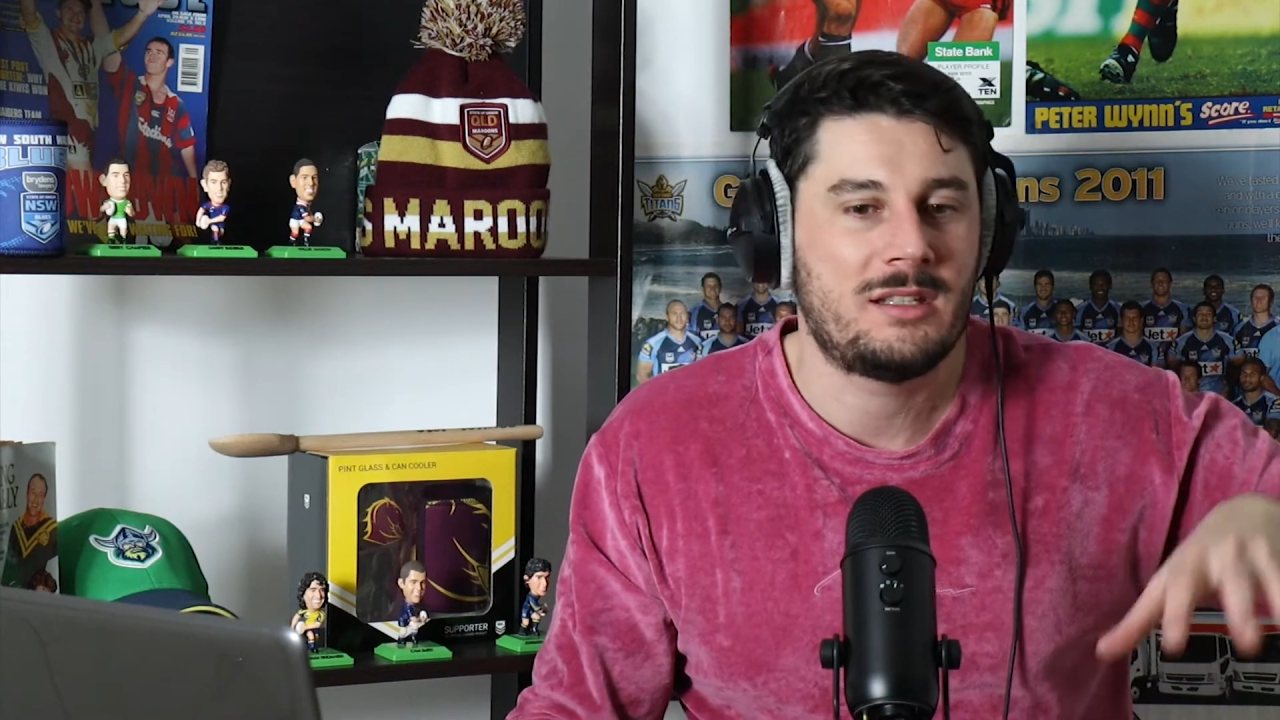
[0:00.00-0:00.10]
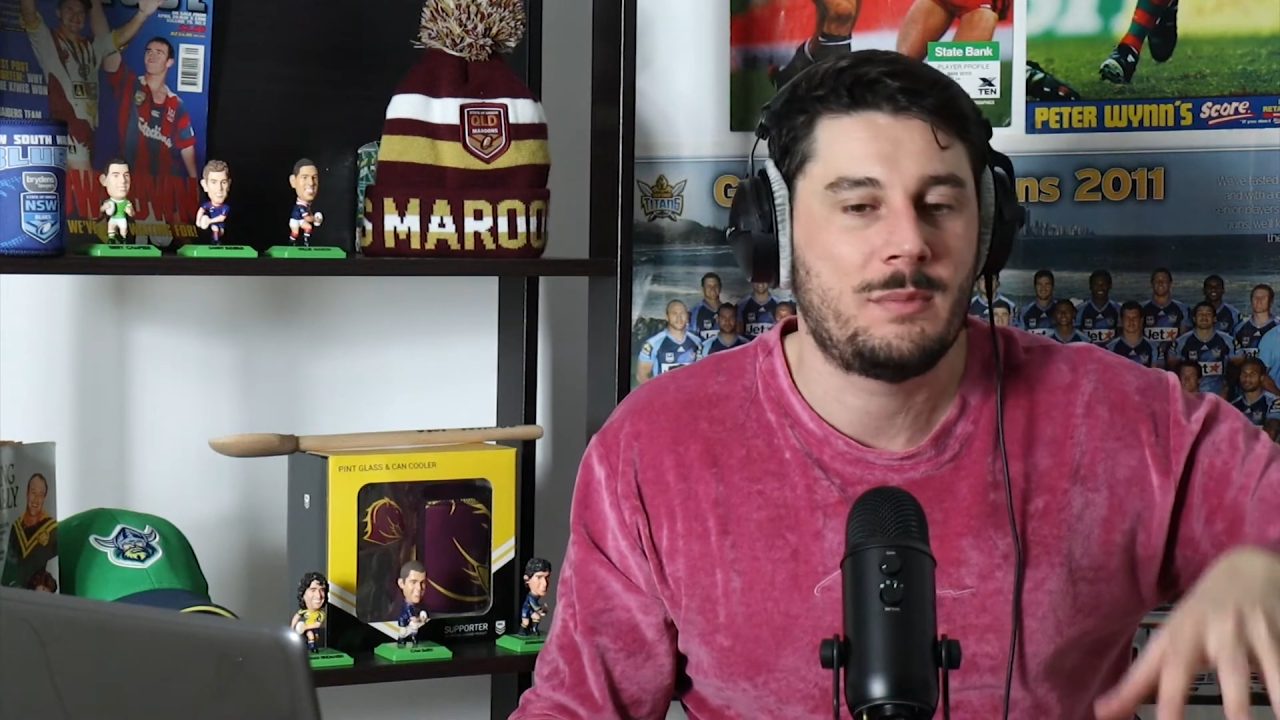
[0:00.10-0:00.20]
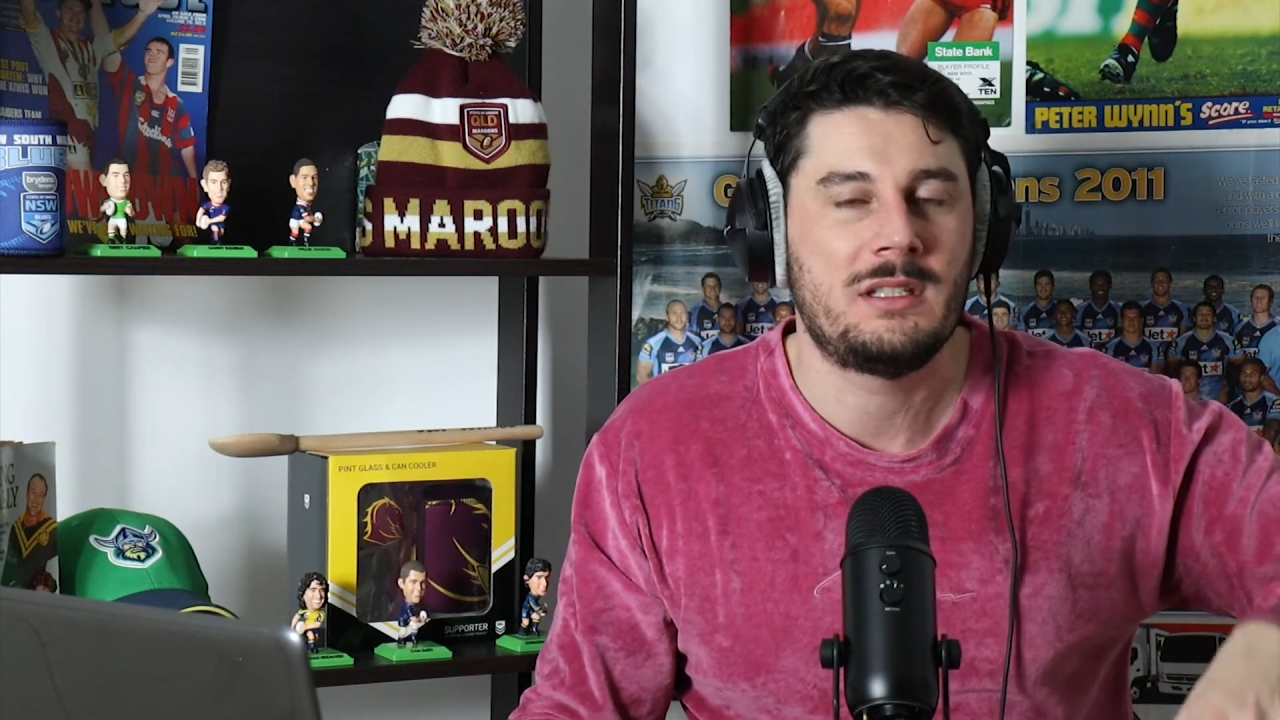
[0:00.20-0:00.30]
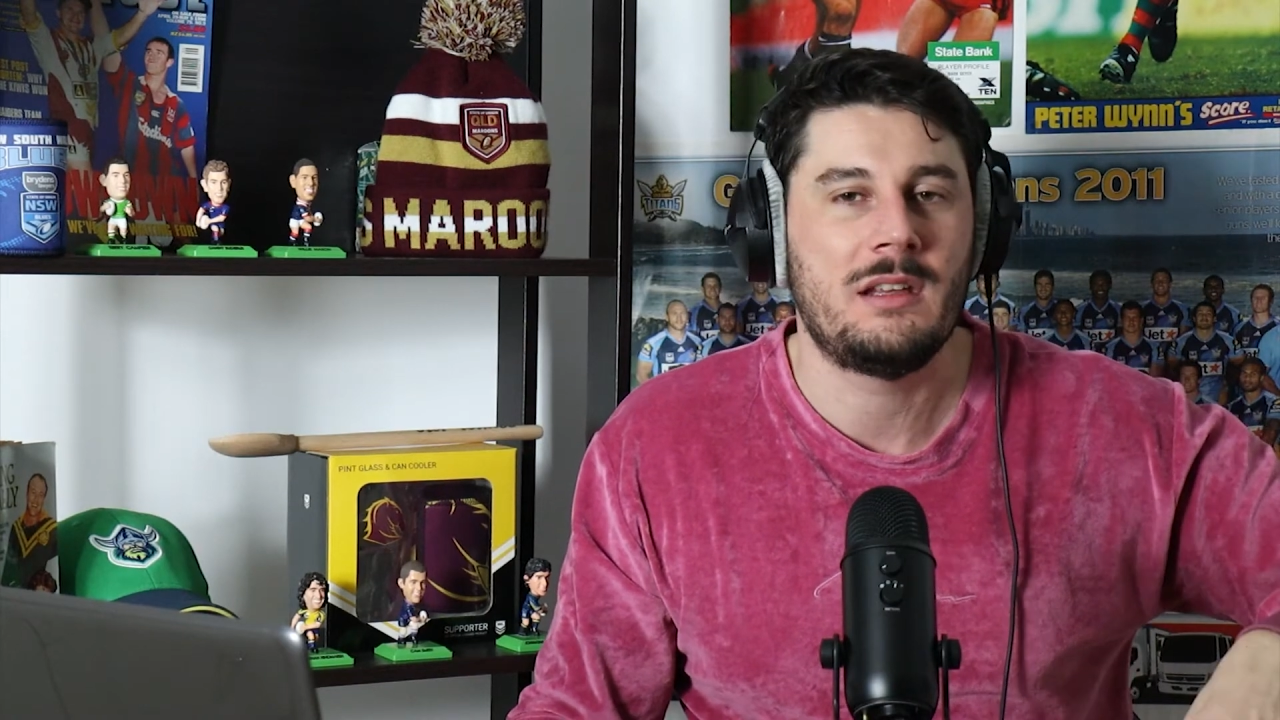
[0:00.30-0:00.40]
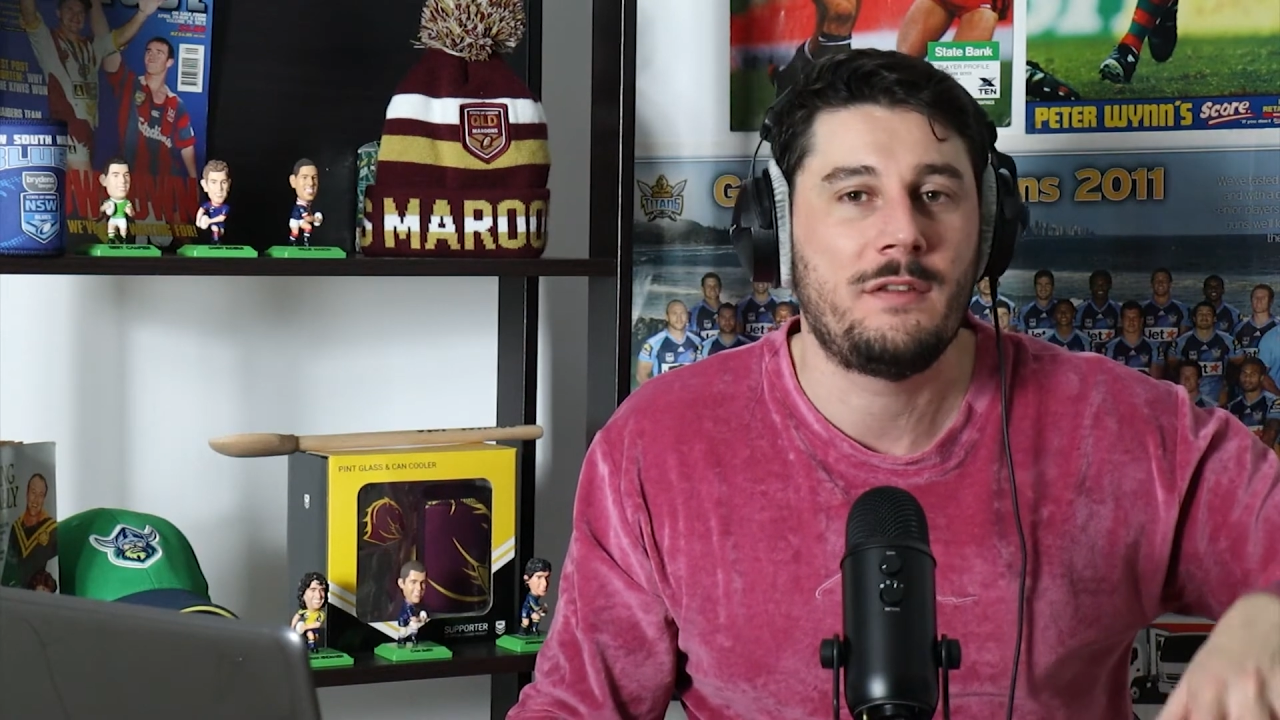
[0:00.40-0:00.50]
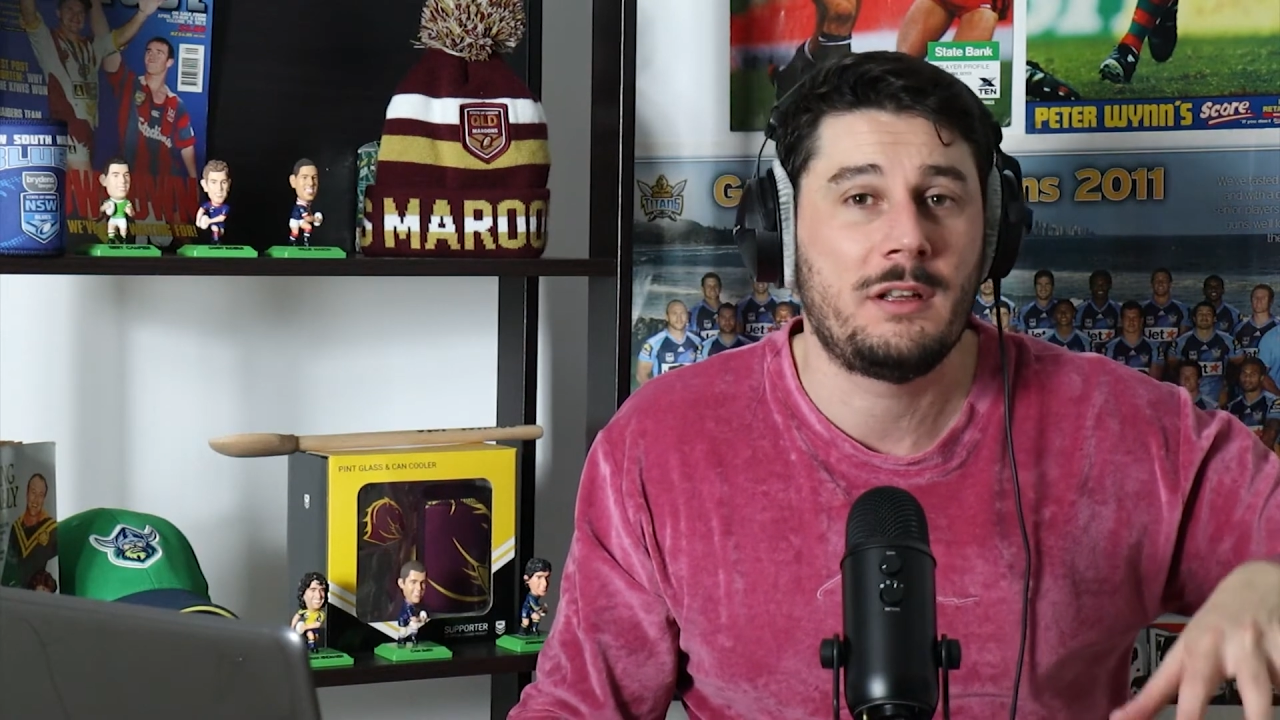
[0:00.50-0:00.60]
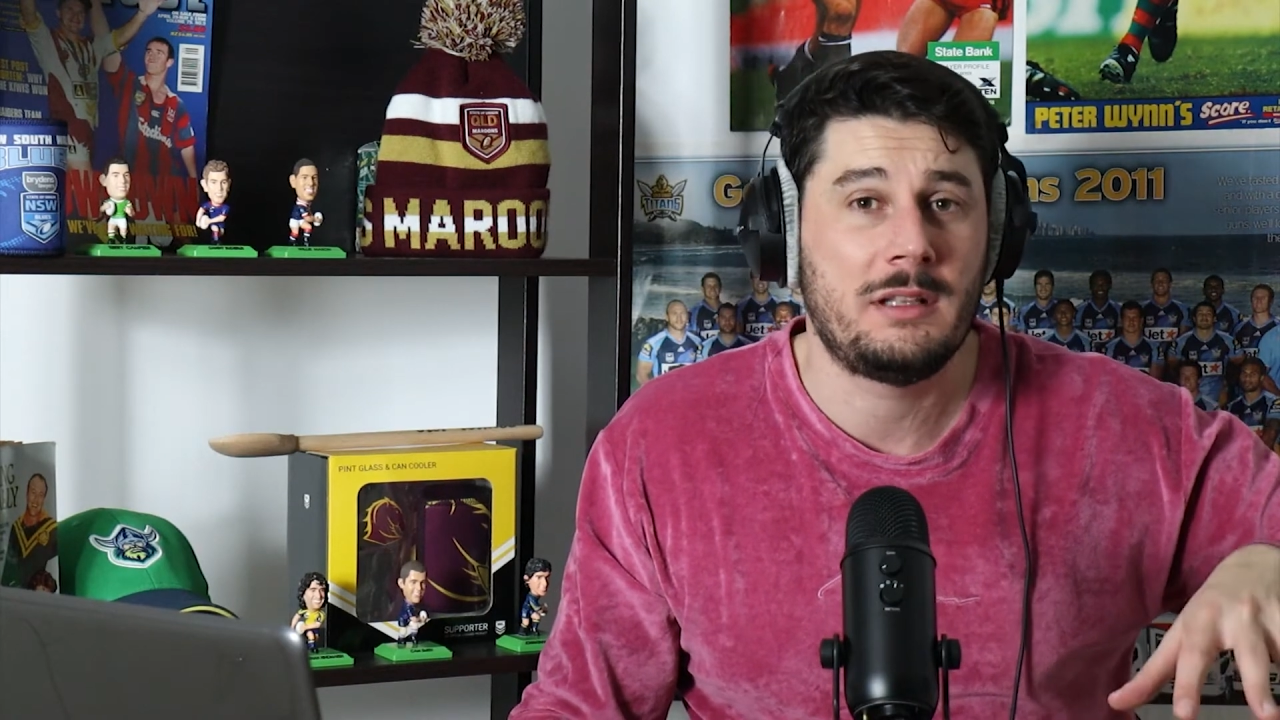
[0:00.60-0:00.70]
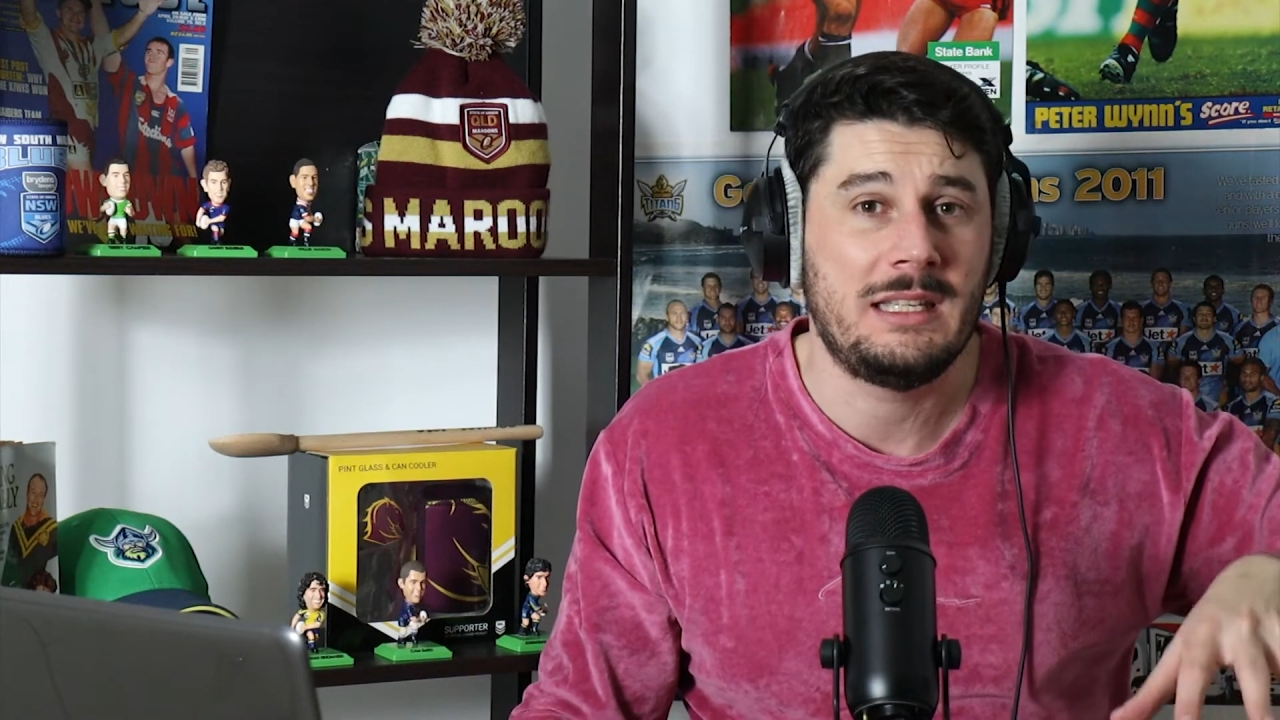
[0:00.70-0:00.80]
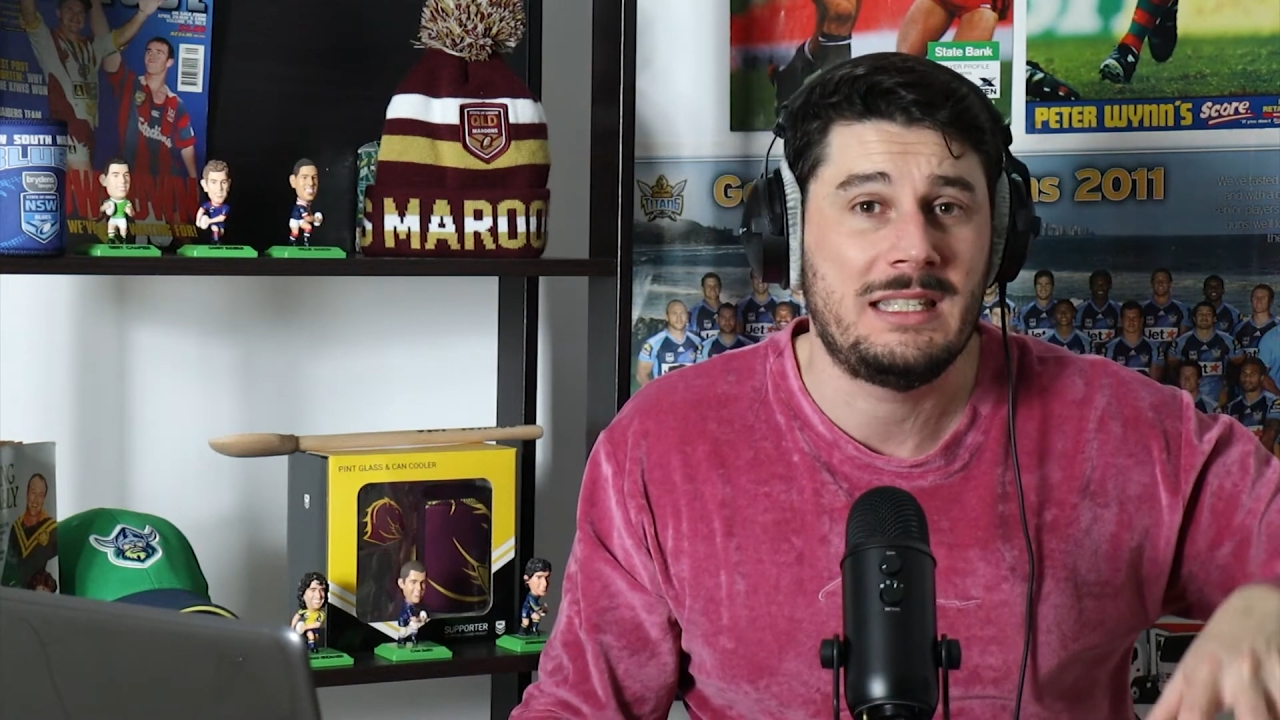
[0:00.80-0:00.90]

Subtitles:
specifically